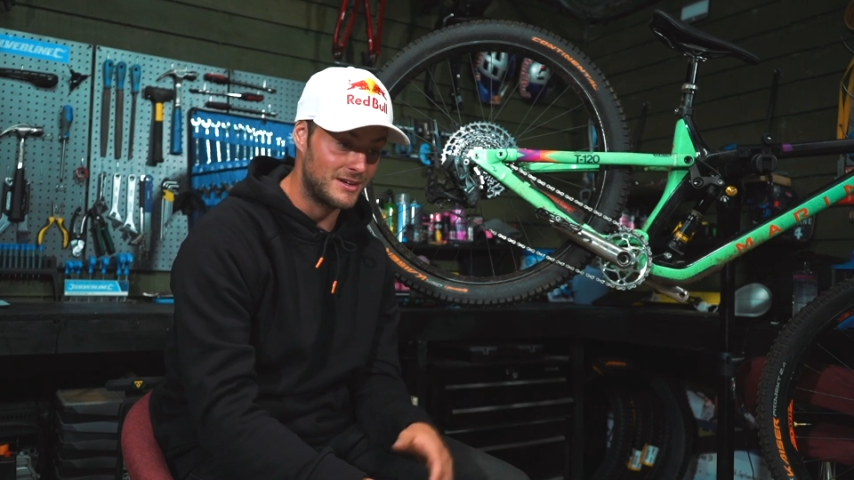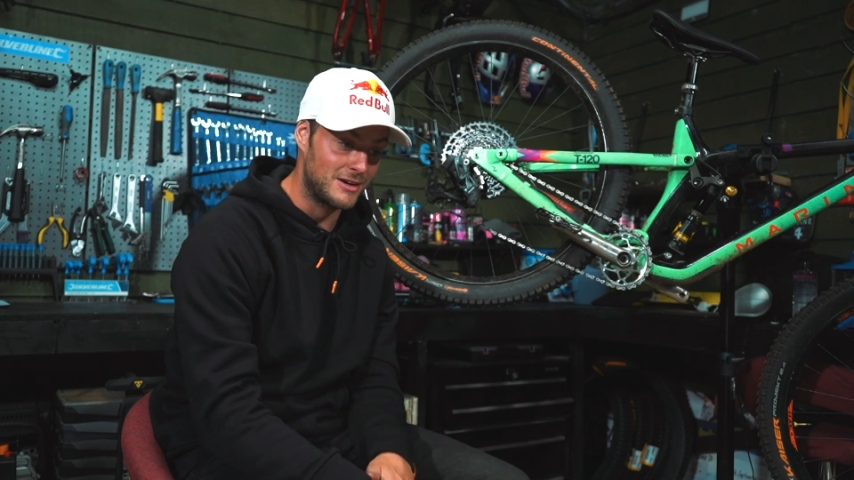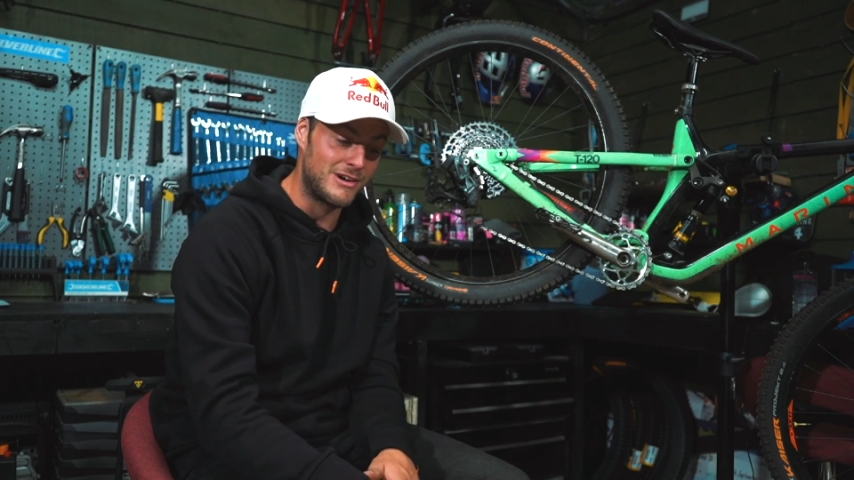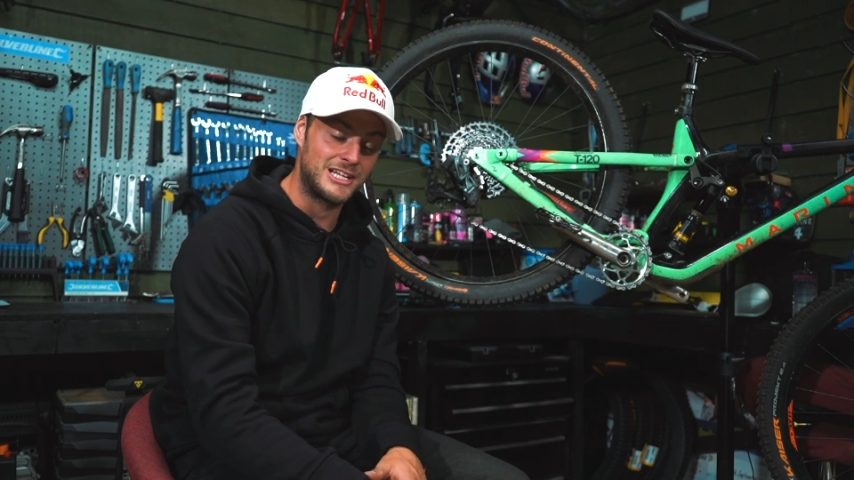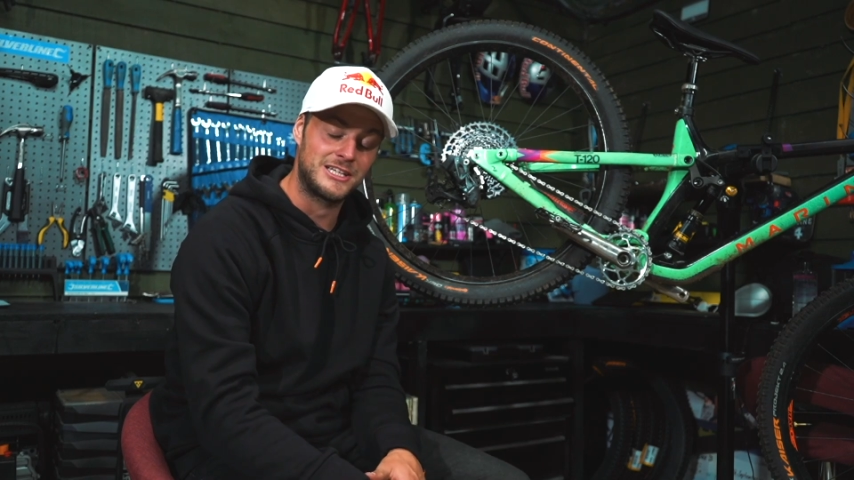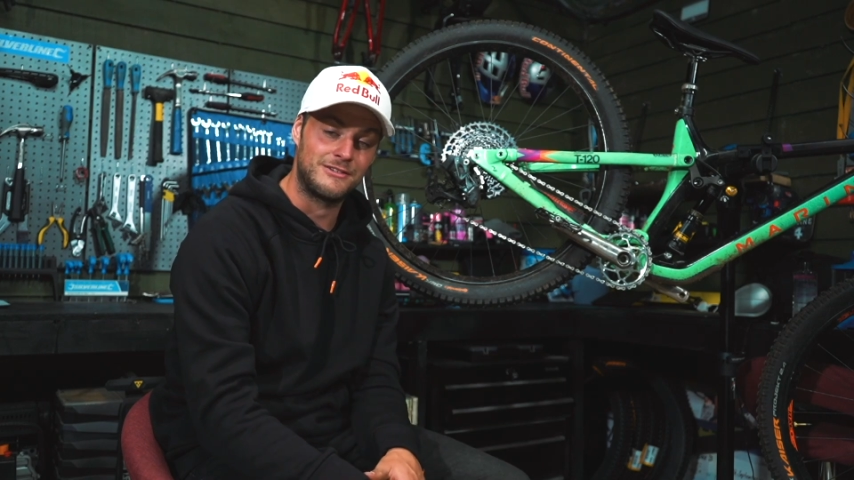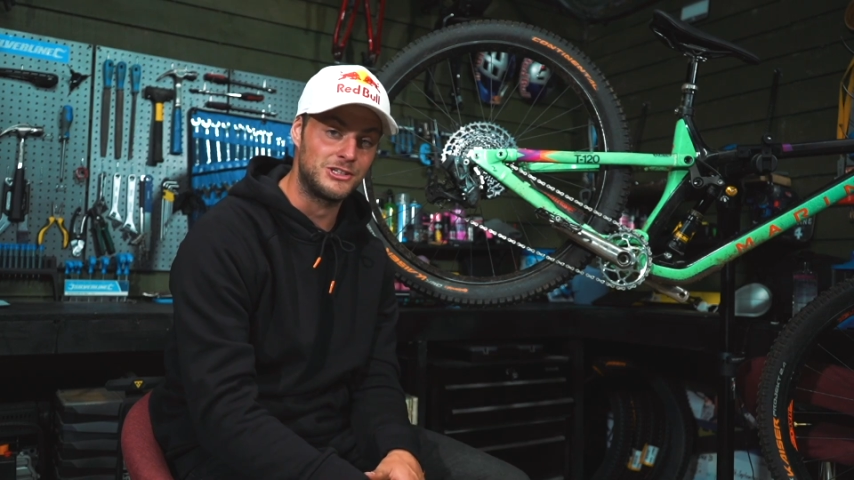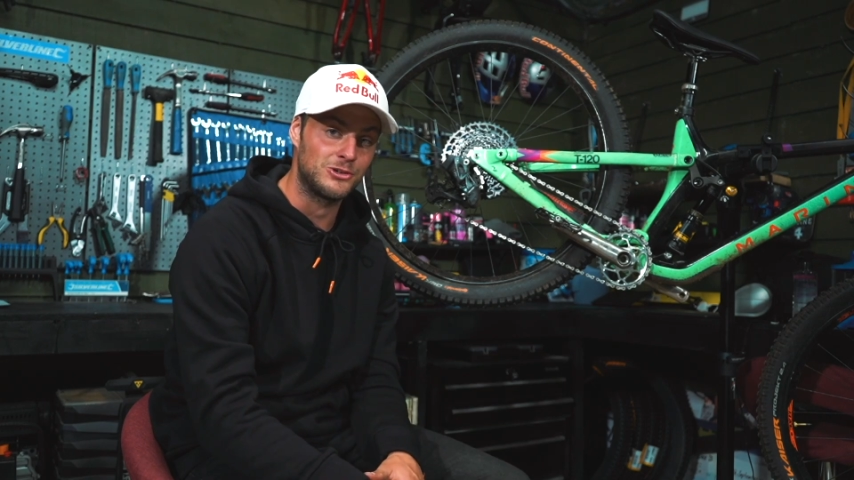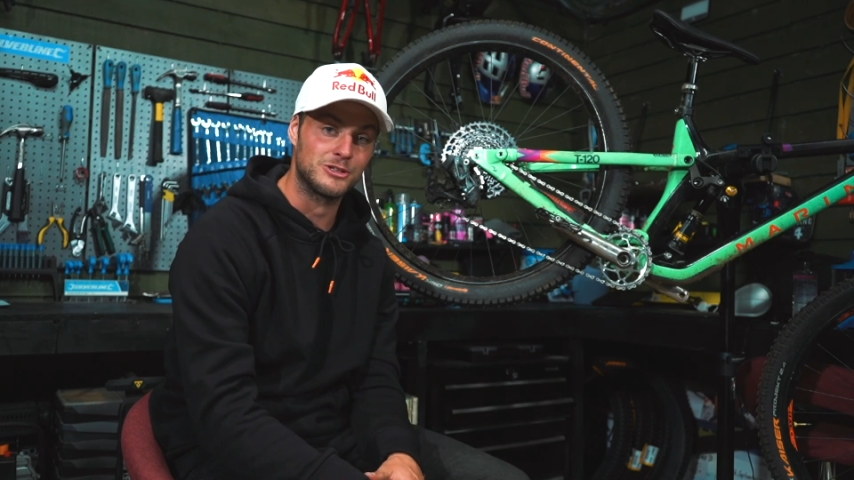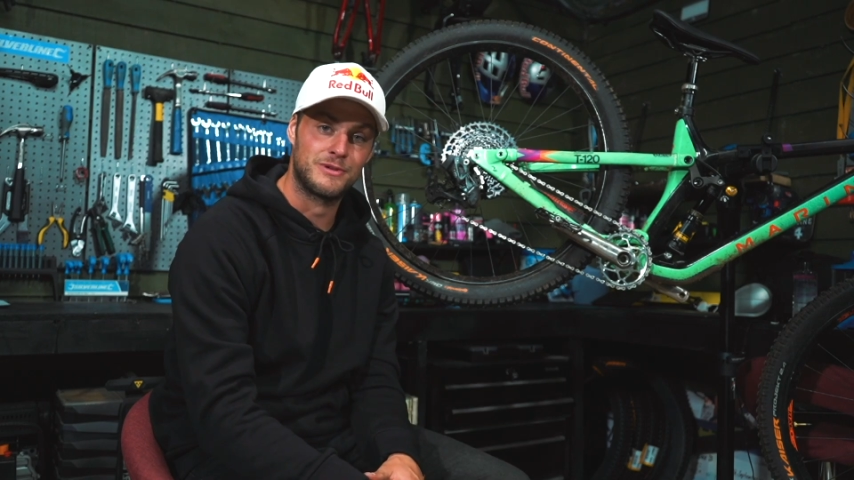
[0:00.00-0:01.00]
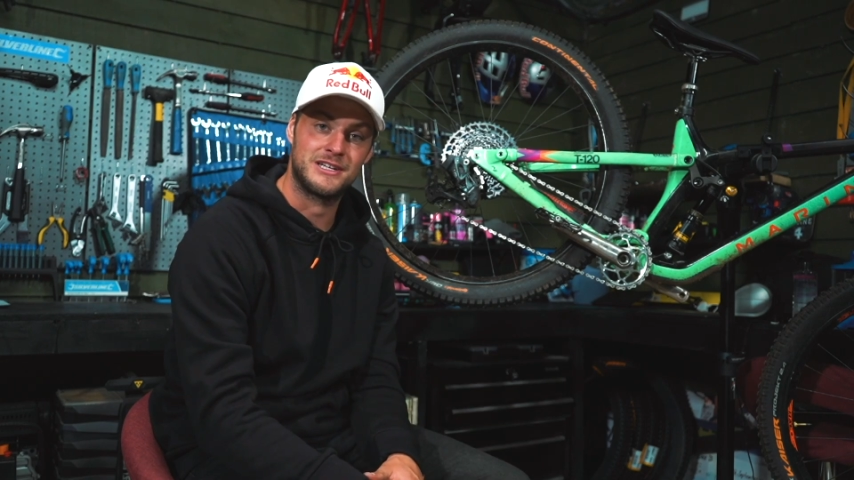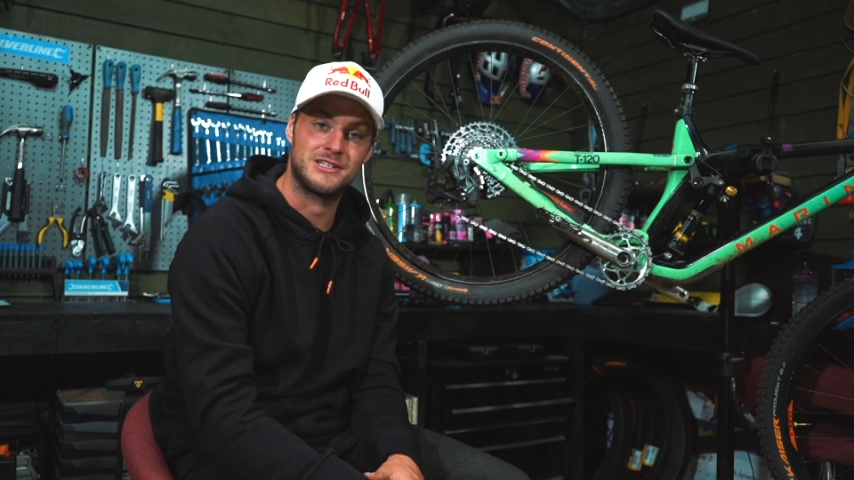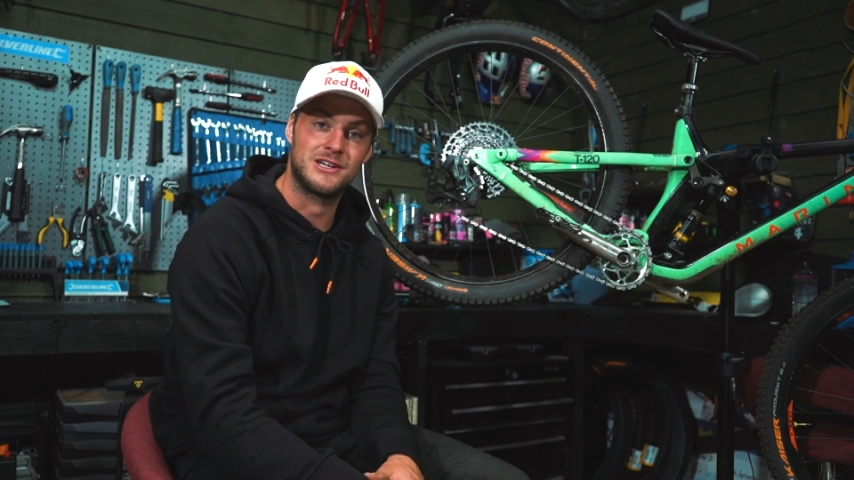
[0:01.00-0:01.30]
a relatively short space of